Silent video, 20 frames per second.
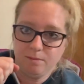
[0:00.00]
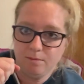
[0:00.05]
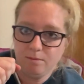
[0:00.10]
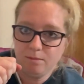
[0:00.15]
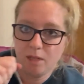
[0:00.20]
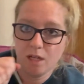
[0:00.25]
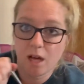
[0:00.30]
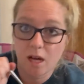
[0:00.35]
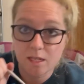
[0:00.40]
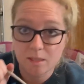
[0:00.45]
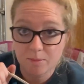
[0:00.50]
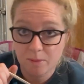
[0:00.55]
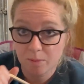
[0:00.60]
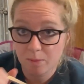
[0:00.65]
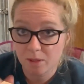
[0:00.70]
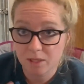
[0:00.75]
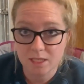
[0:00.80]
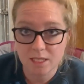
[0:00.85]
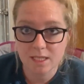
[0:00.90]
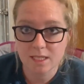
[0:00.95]
My husband
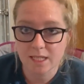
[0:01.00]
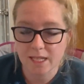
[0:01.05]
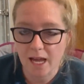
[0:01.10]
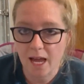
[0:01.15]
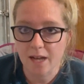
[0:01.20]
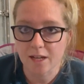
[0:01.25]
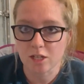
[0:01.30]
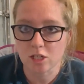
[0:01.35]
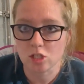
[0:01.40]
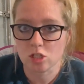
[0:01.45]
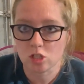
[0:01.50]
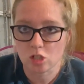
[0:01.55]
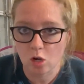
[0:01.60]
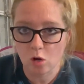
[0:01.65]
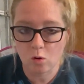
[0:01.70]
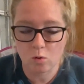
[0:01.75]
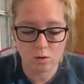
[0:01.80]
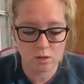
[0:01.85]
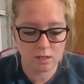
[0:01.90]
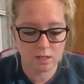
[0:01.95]
puts this thing on here
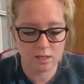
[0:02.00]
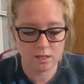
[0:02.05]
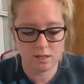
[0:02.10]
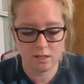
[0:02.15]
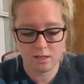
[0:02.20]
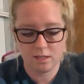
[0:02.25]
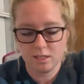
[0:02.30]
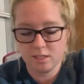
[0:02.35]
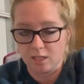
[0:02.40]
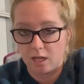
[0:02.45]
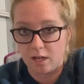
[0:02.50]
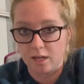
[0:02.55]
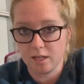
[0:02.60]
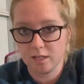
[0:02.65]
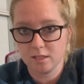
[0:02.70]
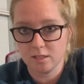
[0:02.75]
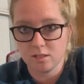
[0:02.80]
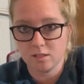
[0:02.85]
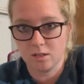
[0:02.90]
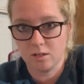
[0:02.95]
so
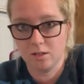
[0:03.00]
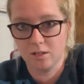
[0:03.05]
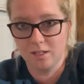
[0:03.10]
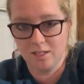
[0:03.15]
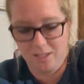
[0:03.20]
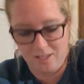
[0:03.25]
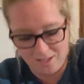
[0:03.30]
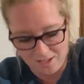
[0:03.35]
tight, so.